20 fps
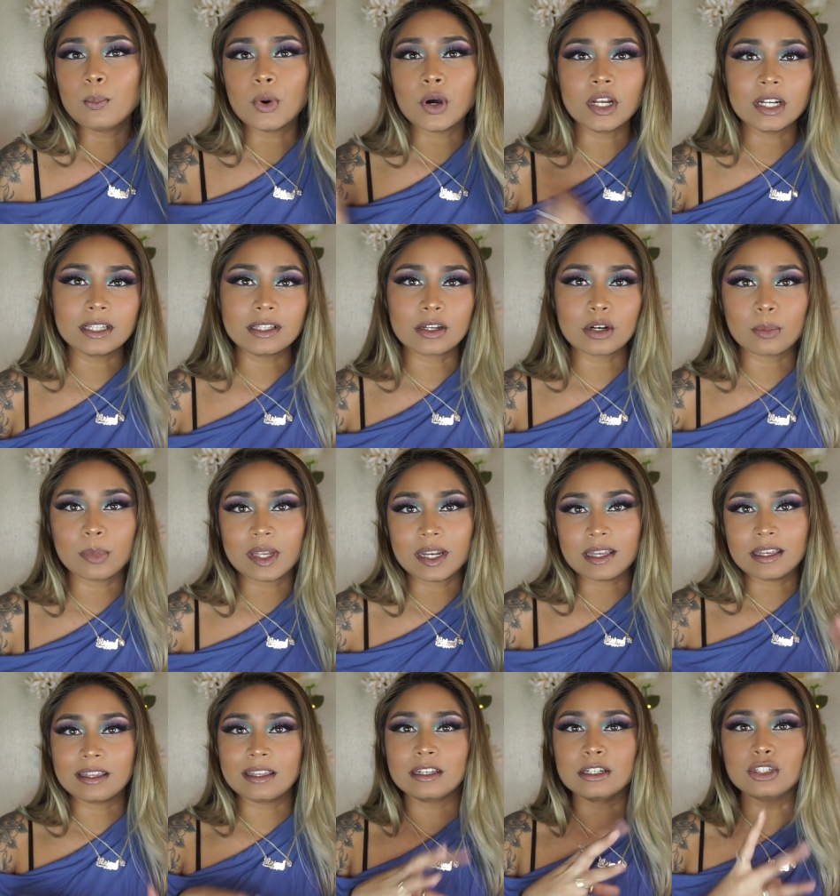put a little bit
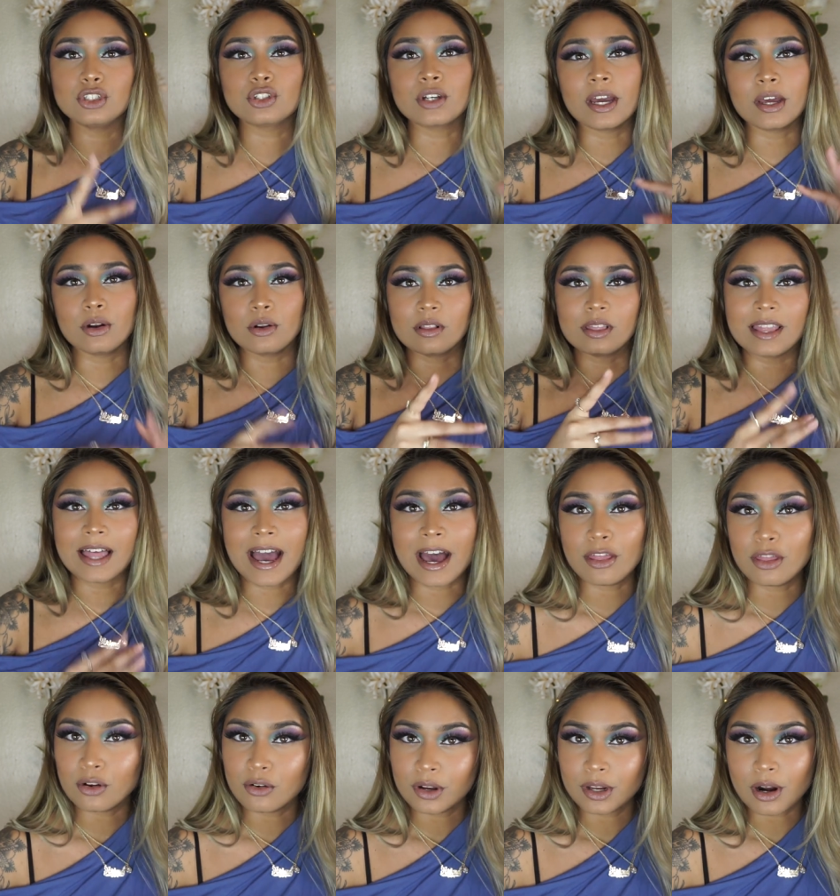in and try to
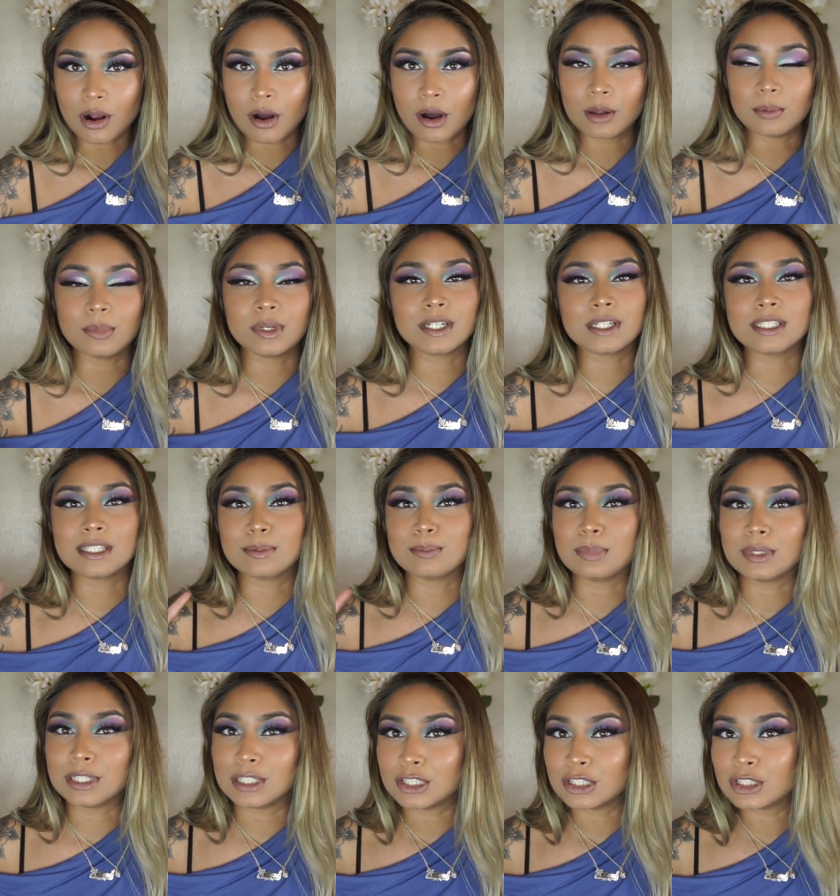lather it on because
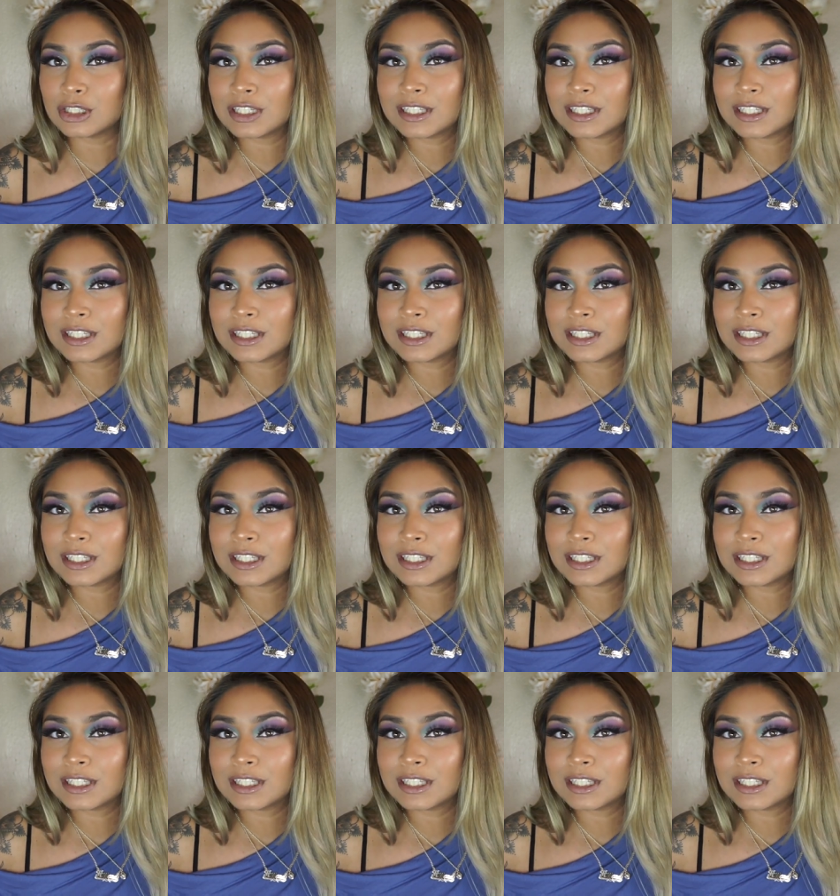bleach